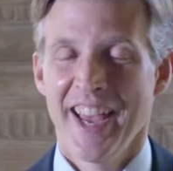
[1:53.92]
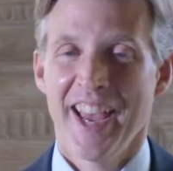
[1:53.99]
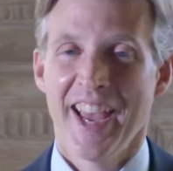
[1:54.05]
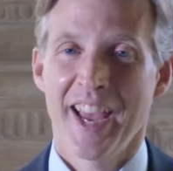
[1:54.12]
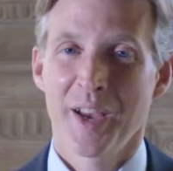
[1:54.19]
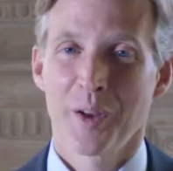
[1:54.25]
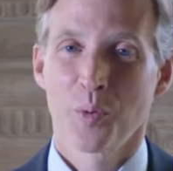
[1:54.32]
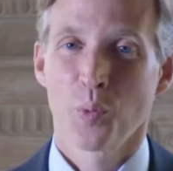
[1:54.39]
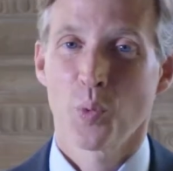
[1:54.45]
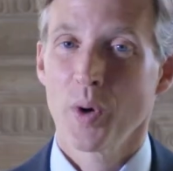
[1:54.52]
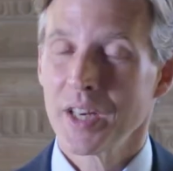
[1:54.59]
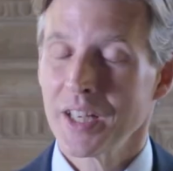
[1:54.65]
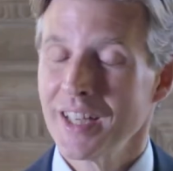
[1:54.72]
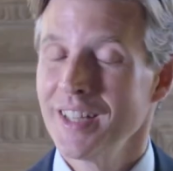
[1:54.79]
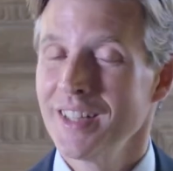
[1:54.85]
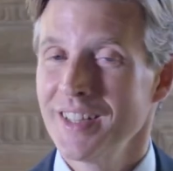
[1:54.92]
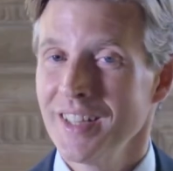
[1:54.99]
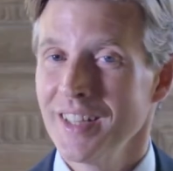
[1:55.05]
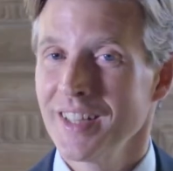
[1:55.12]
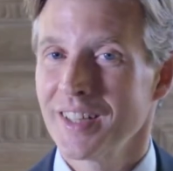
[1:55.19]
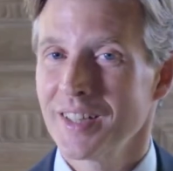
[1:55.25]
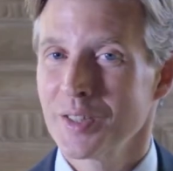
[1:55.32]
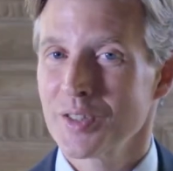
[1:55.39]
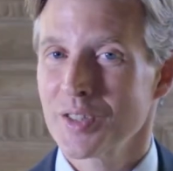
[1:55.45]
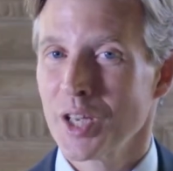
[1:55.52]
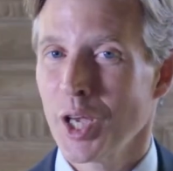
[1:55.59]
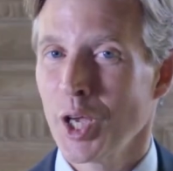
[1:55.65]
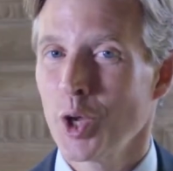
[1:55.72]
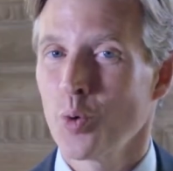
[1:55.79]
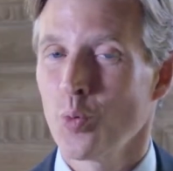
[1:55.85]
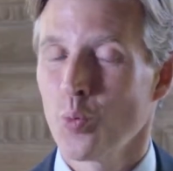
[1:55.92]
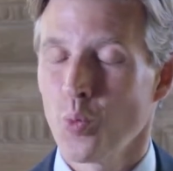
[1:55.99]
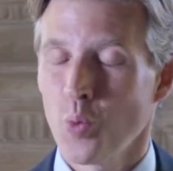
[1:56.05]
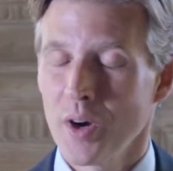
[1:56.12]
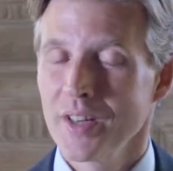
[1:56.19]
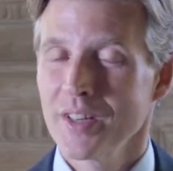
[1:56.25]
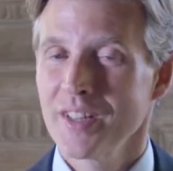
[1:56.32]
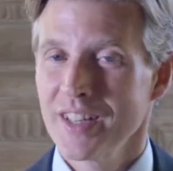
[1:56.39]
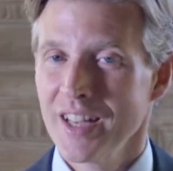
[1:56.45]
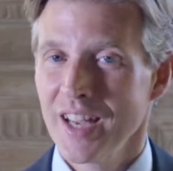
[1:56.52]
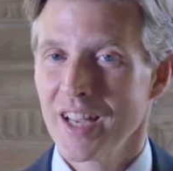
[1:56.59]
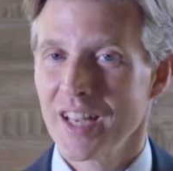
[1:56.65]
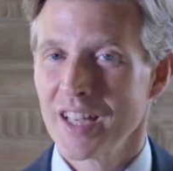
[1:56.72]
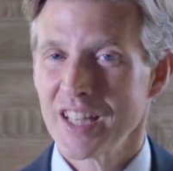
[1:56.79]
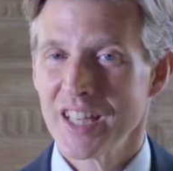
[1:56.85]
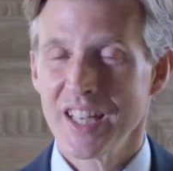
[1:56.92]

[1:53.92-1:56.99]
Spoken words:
And what he did is, in one day,